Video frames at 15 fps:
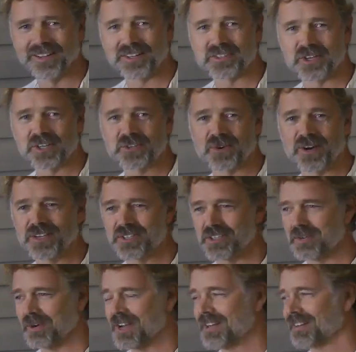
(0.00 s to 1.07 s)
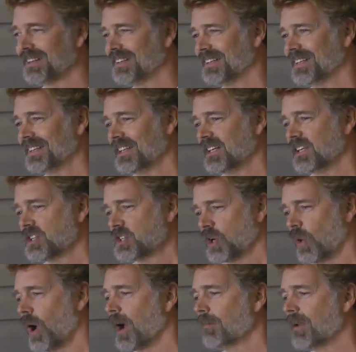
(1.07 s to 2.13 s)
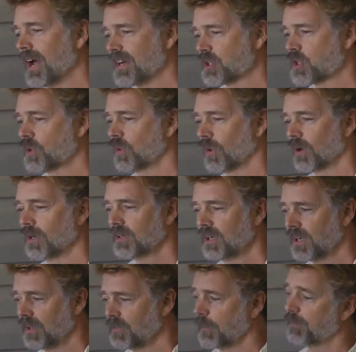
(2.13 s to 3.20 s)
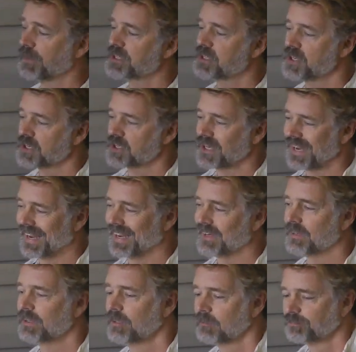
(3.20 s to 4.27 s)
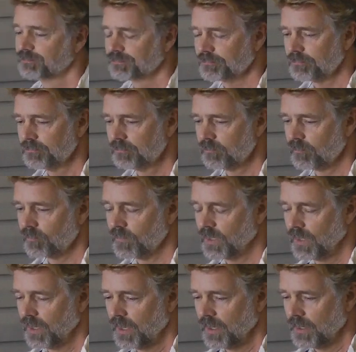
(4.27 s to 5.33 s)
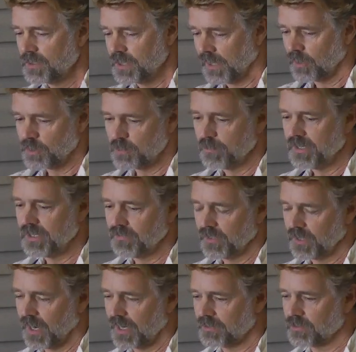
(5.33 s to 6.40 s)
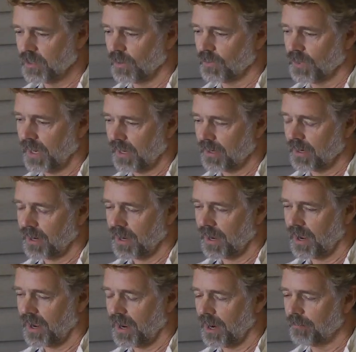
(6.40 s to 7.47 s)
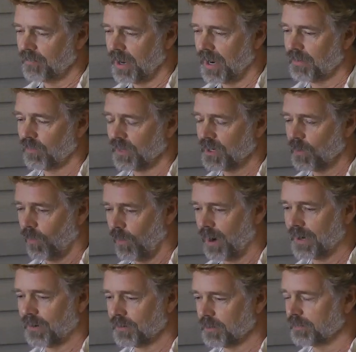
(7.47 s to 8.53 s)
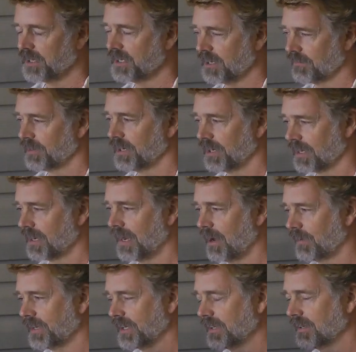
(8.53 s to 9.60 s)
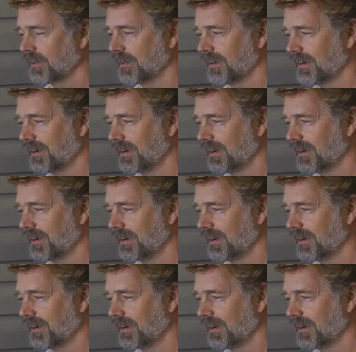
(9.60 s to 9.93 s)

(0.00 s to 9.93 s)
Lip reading: Like Dick Tracy, right? So I'm not sure. The business end tells me that I'm not required to be given an accounting